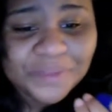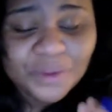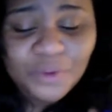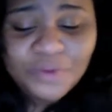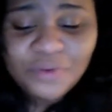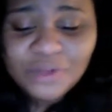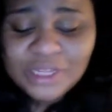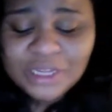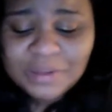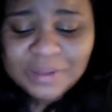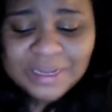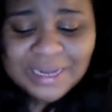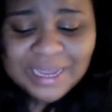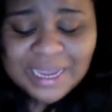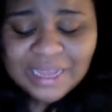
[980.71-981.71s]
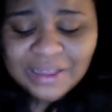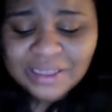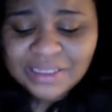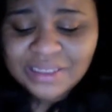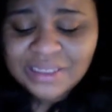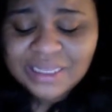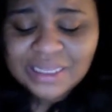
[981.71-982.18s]
we've only been together
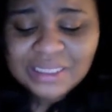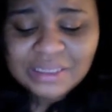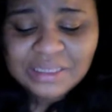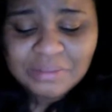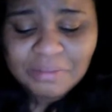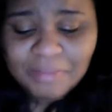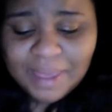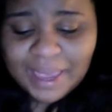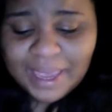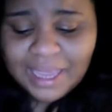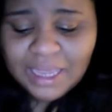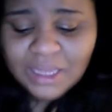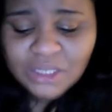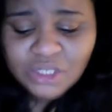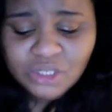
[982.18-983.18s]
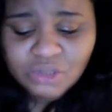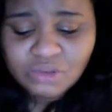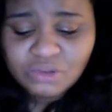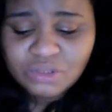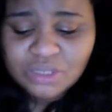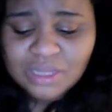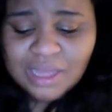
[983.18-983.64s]
since May,
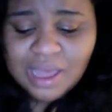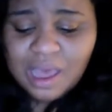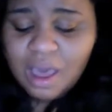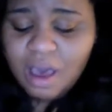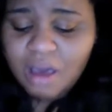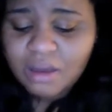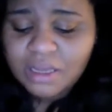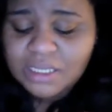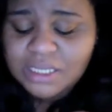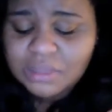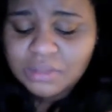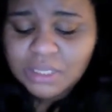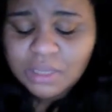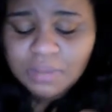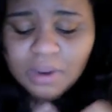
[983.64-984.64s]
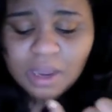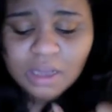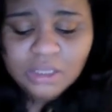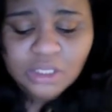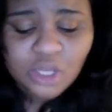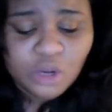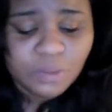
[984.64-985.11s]
June, July, August, September,
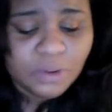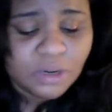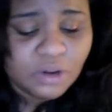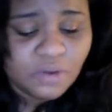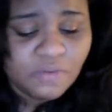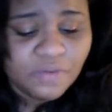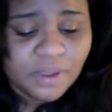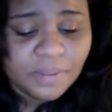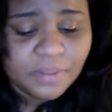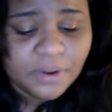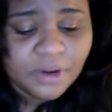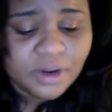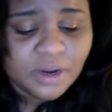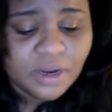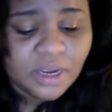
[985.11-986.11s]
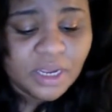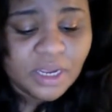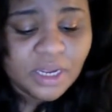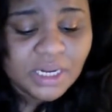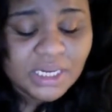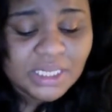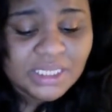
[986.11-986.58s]
October, November,
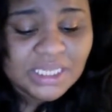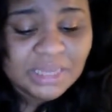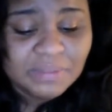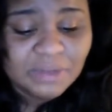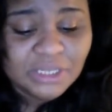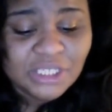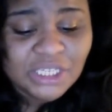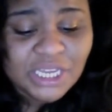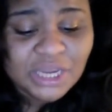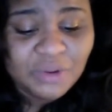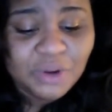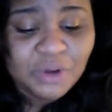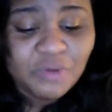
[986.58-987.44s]
December, January.